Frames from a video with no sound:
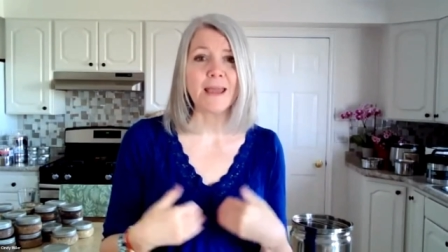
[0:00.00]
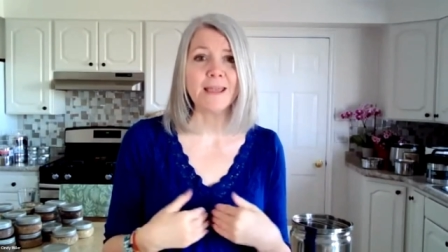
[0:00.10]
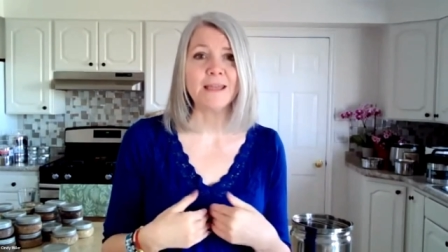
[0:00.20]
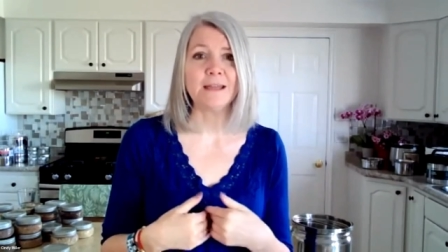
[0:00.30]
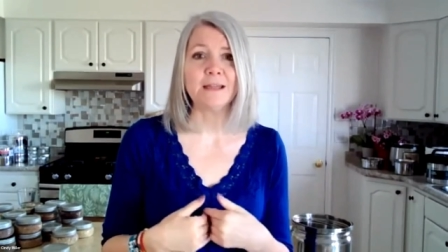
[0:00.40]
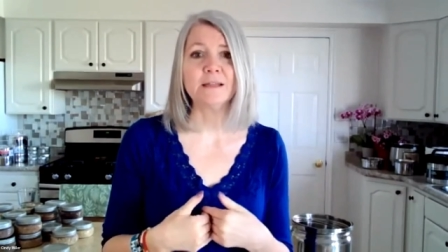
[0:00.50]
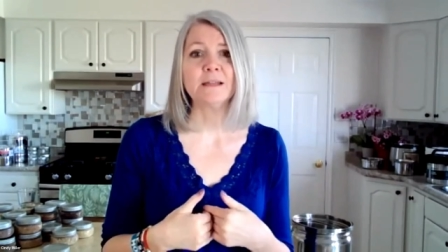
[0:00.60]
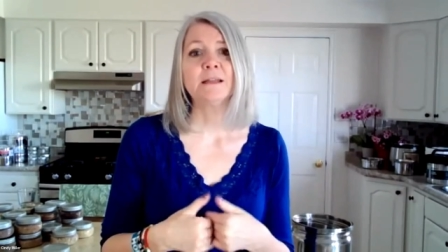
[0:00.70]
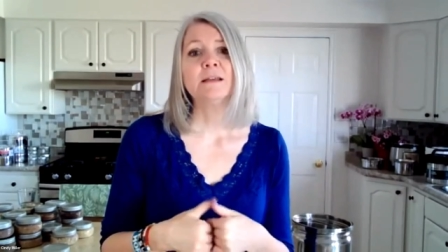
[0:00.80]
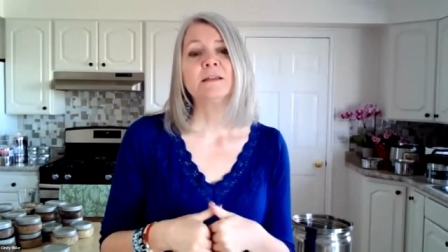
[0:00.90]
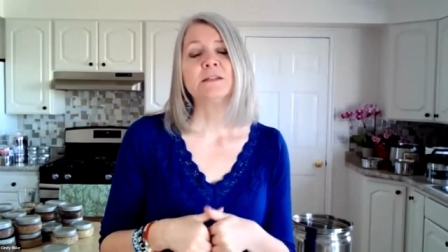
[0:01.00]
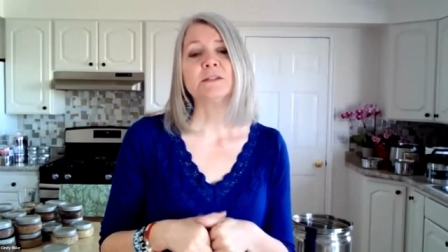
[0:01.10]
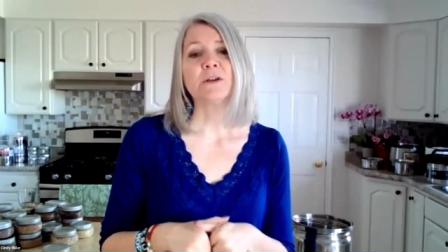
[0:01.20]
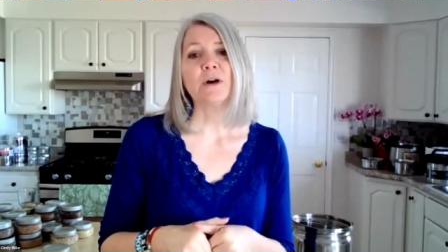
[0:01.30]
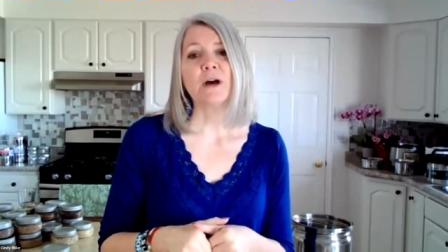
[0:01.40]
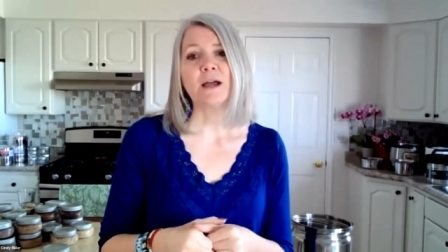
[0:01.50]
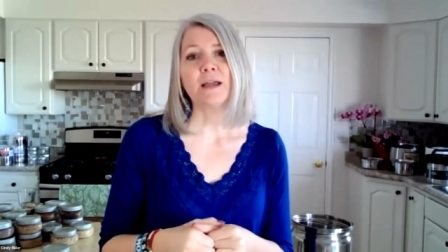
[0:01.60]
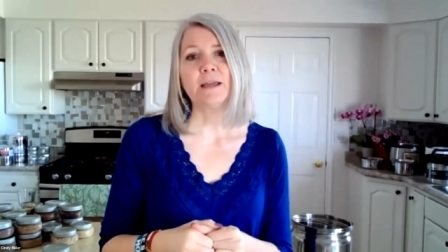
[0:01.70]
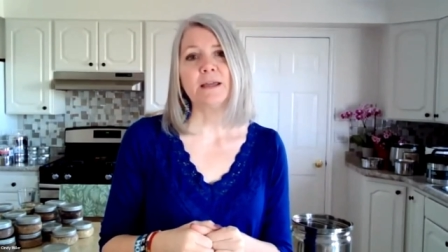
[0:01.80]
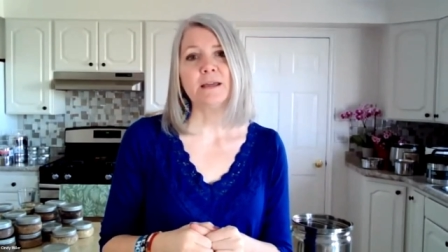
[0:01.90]
I can eat. So
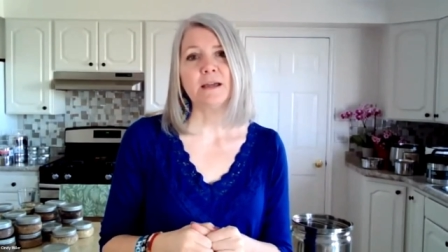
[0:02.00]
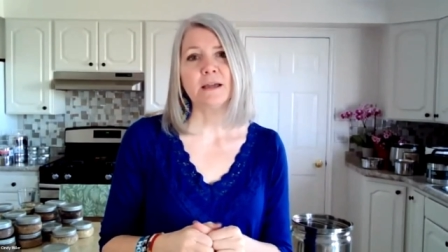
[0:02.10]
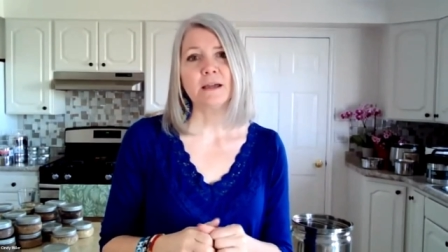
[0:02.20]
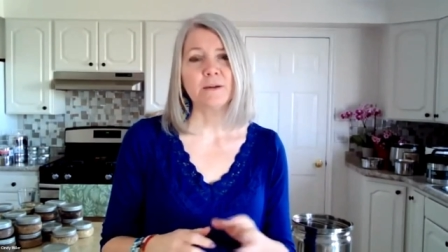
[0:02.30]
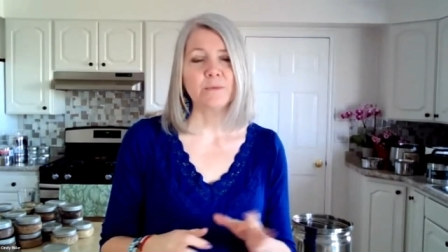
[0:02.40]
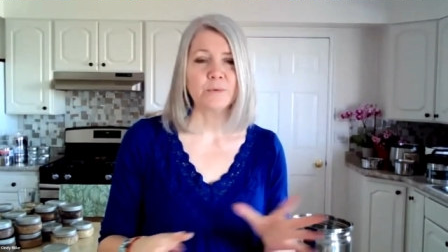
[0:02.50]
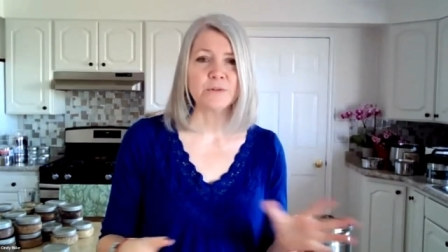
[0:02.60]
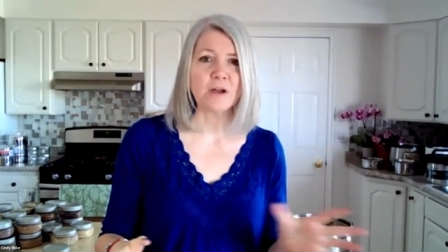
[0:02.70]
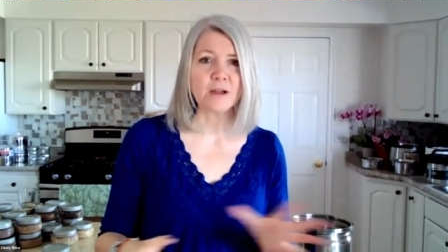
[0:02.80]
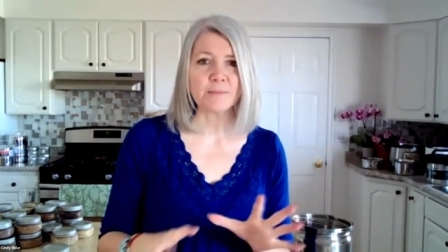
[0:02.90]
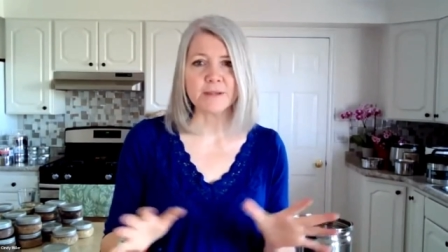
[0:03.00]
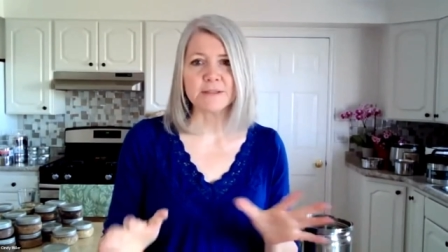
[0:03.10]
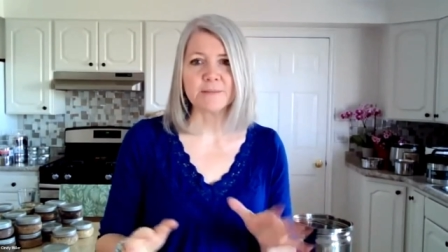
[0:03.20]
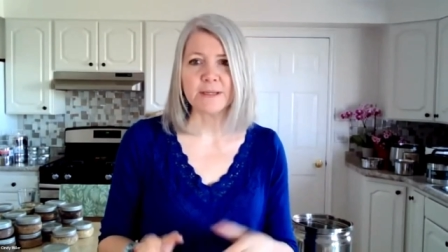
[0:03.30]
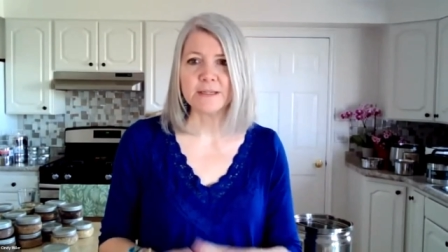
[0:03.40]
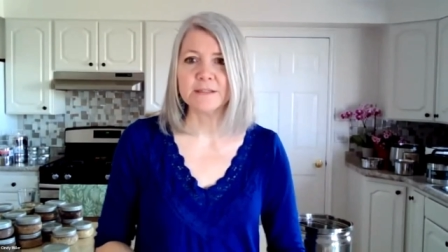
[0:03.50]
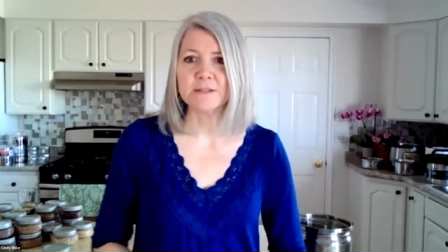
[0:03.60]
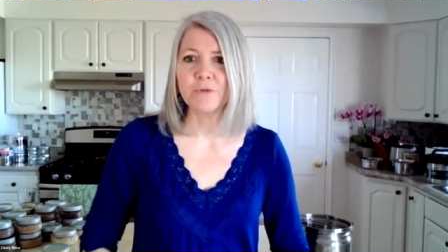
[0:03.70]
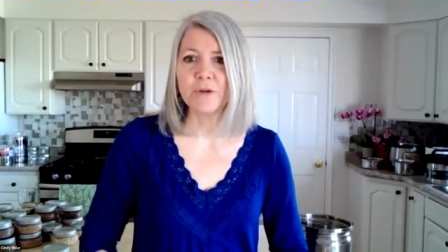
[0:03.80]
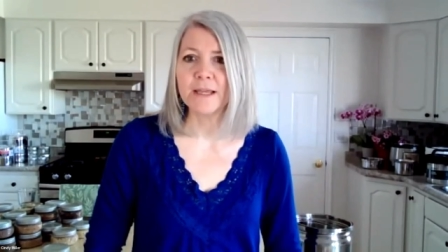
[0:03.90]
I uh, will talk about some ideas
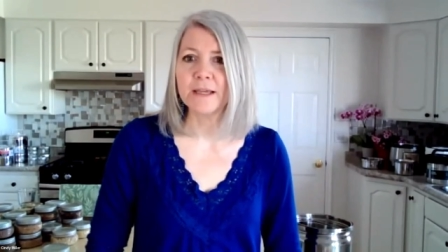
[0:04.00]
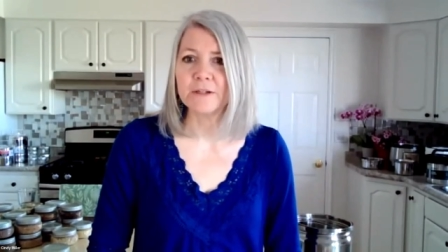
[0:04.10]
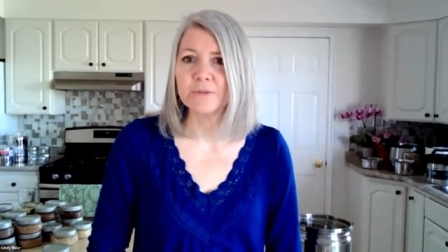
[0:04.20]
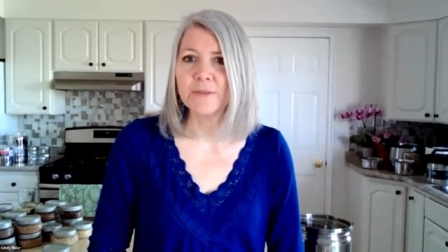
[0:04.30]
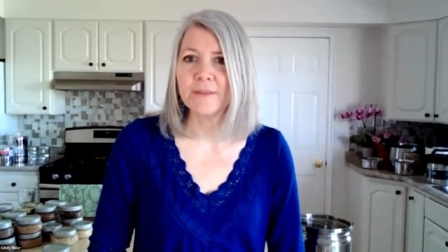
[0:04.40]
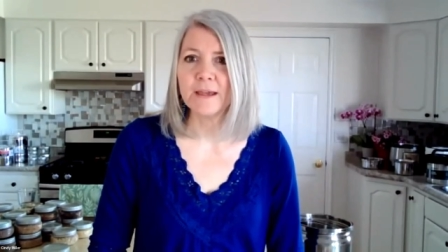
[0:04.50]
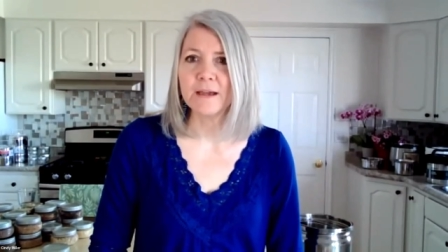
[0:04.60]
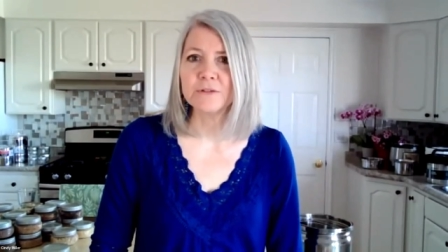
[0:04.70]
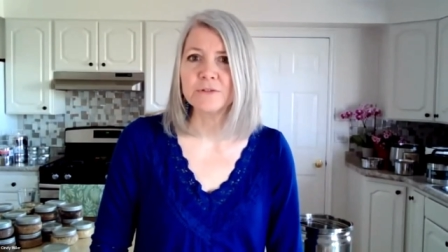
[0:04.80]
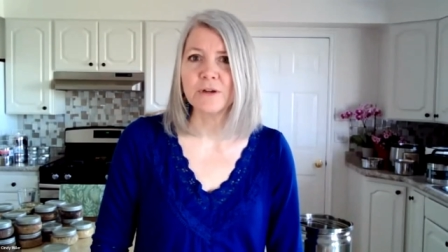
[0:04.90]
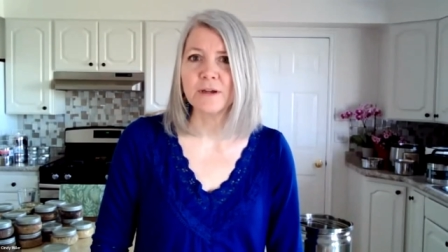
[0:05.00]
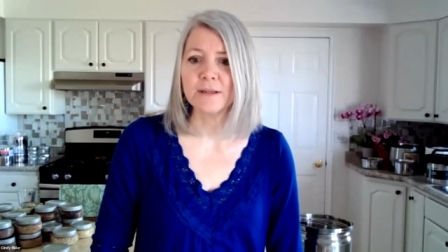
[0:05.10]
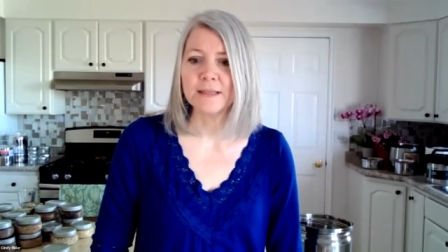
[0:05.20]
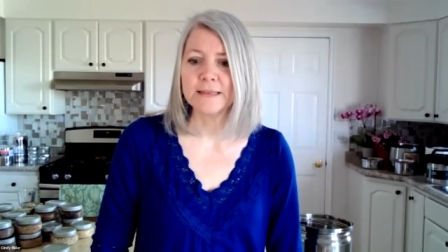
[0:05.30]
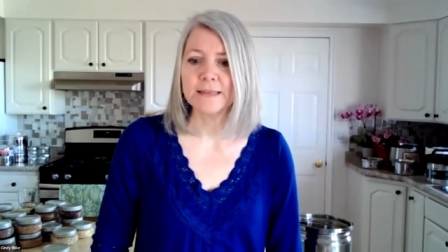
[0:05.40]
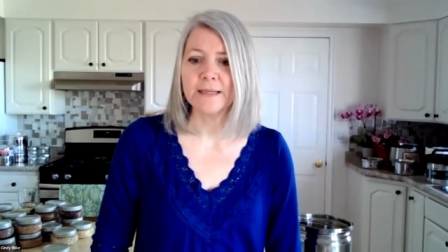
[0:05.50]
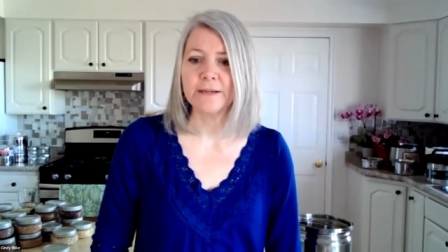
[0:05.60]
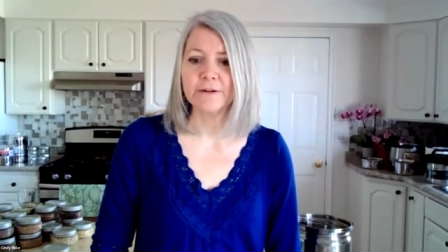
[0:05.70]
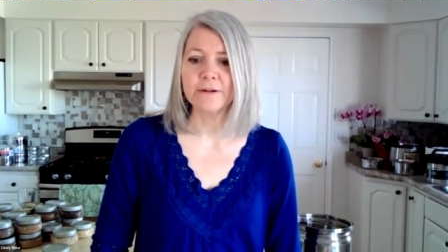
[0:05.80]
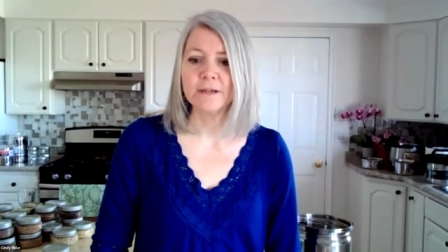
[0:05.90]
of what I can do with the extra
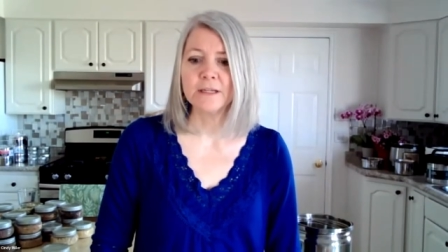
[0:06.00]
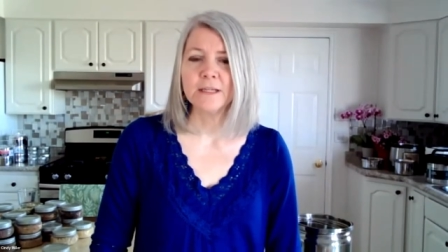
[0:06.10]
later.